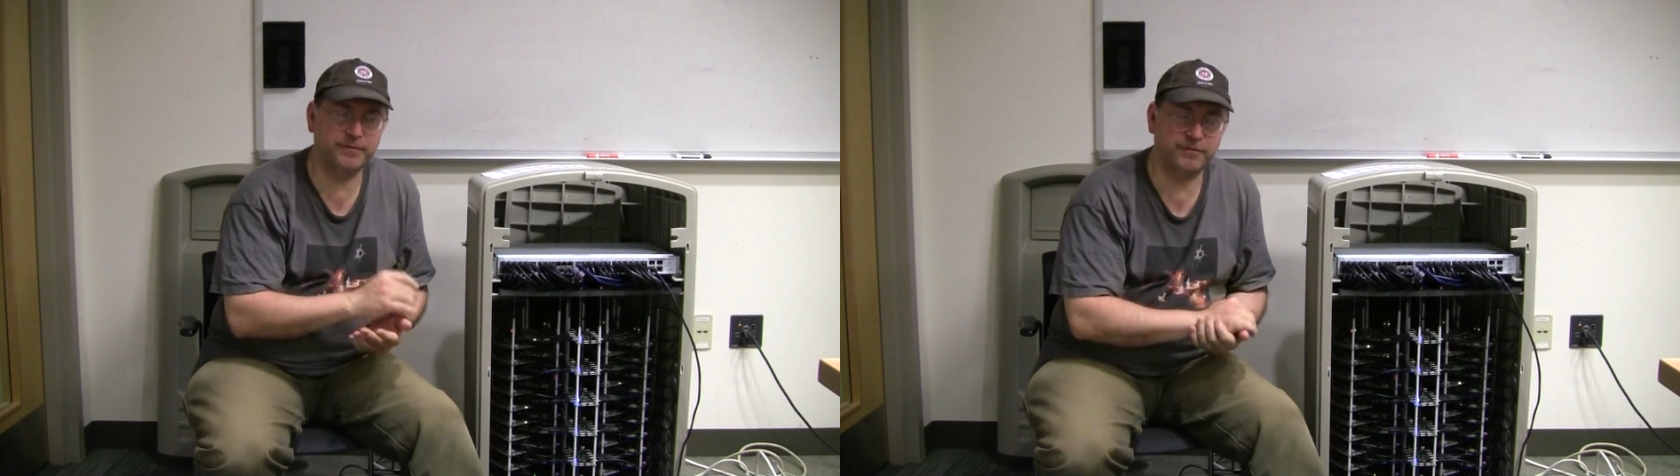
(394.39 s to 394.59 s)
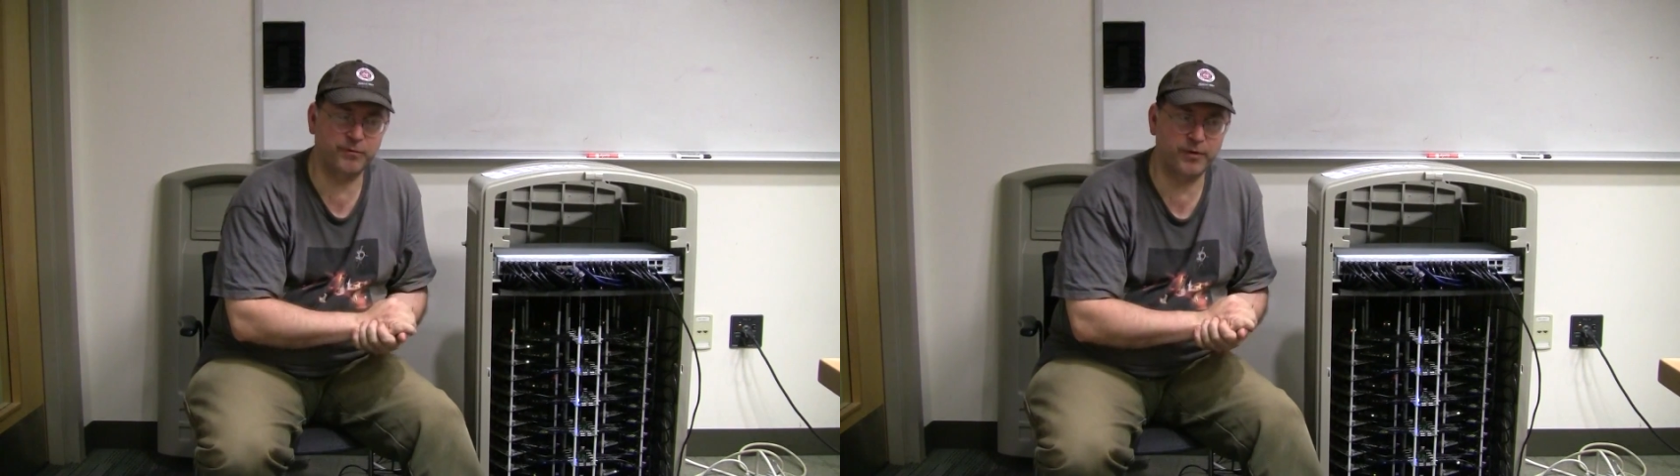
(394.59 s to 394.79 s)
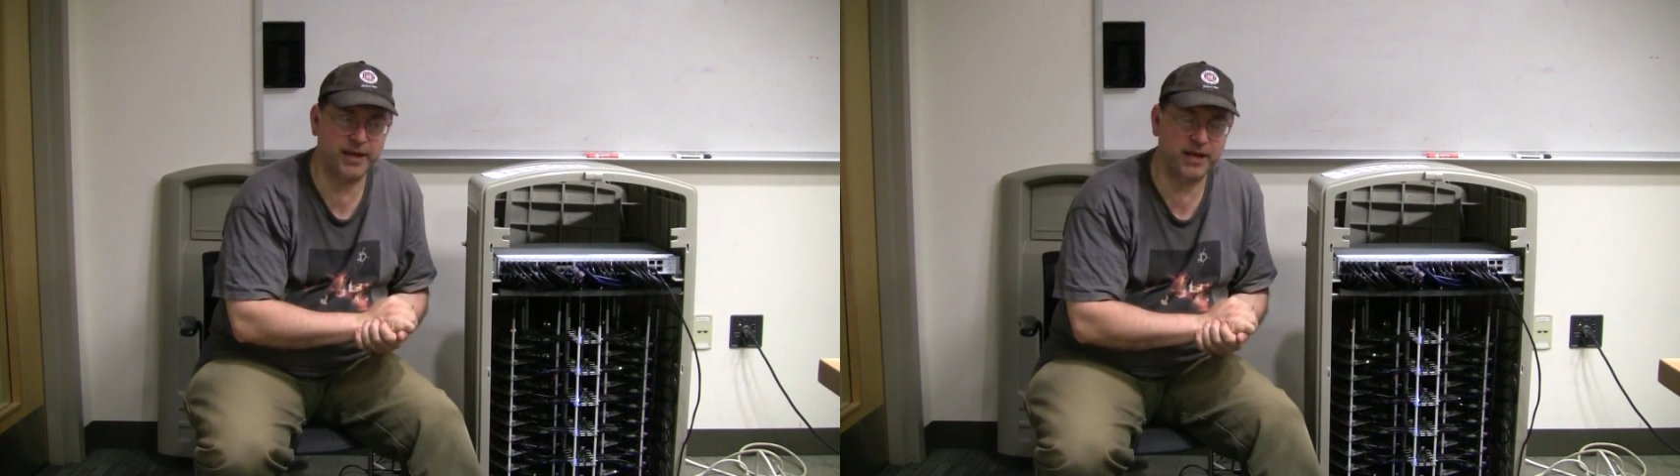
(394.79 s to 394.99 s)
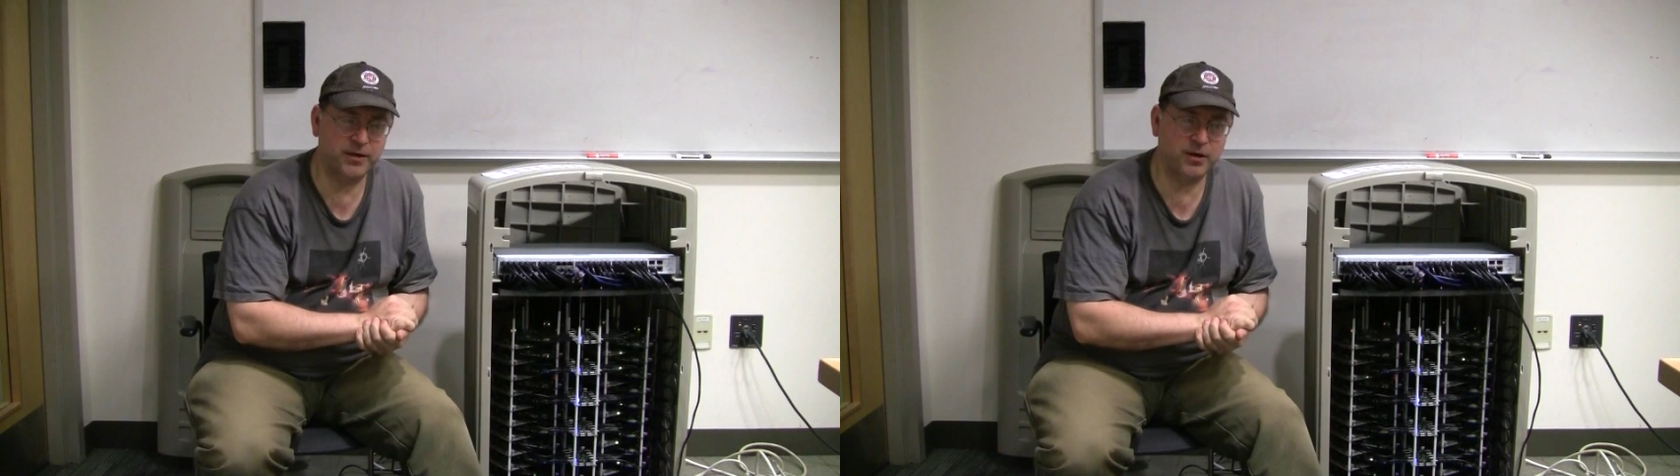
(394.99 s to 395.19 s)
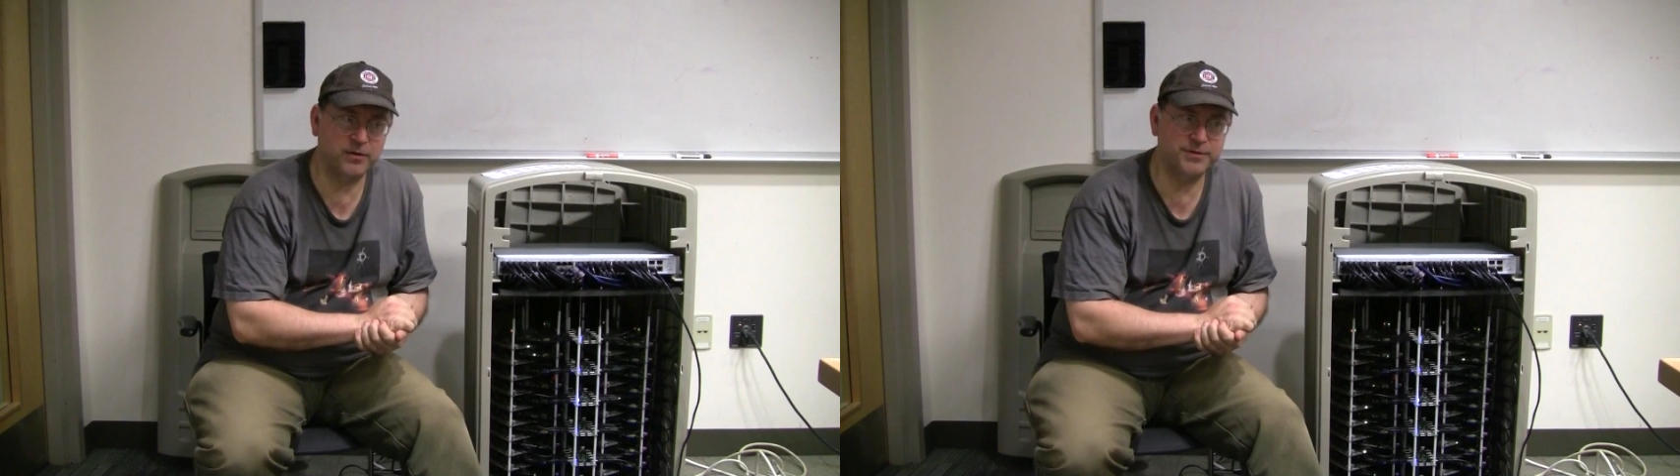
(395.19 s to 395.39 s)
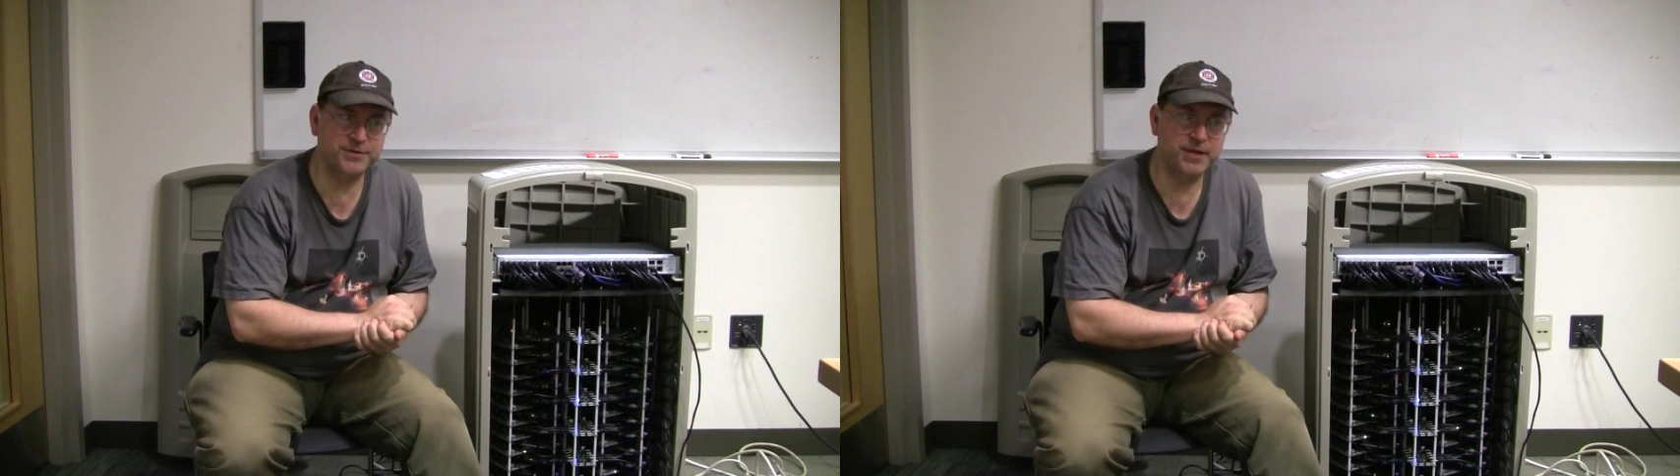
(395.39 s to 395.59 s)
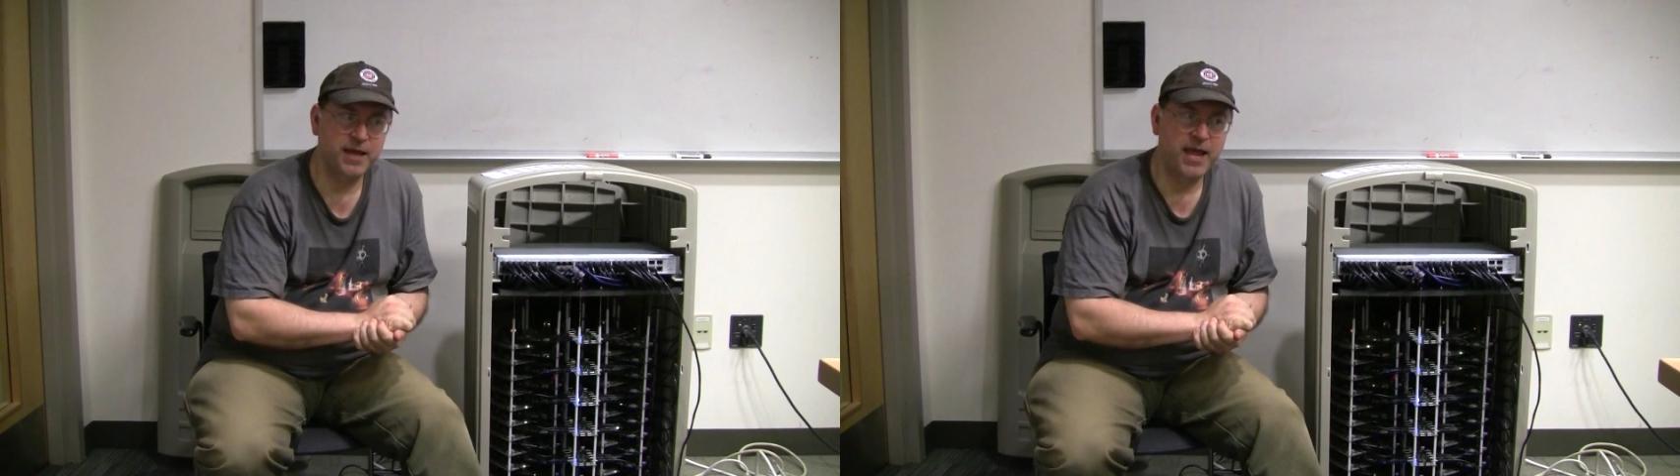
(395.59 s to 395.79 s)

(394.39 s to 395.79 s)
for 48 nodes,